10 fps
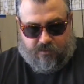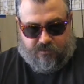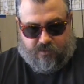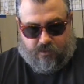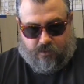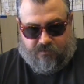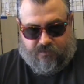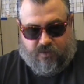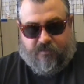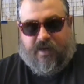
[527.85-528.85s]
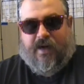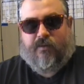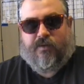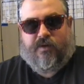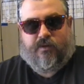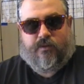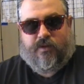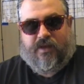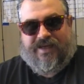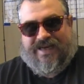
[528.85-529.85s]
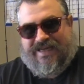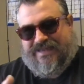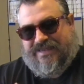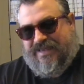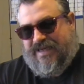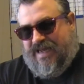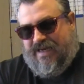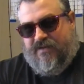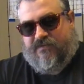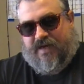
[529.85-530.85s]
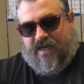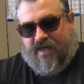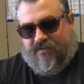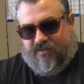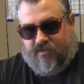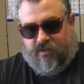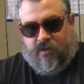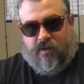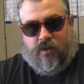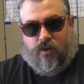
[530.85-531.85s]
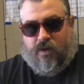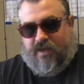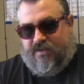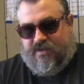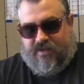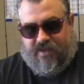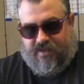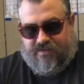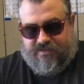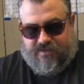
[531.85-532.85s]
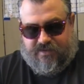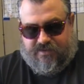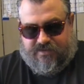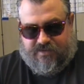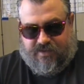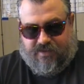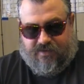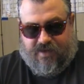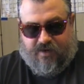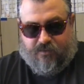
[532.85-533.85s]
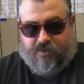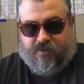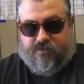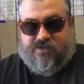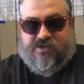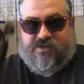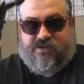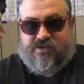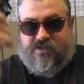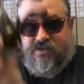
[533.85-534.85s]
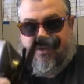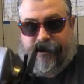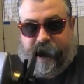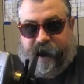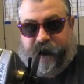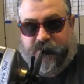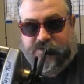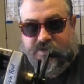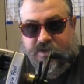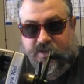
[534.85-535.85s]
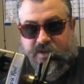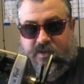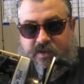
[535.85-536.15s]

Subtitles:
So if you can buy a reel in 1985 or 1986 and that reel still be functioning,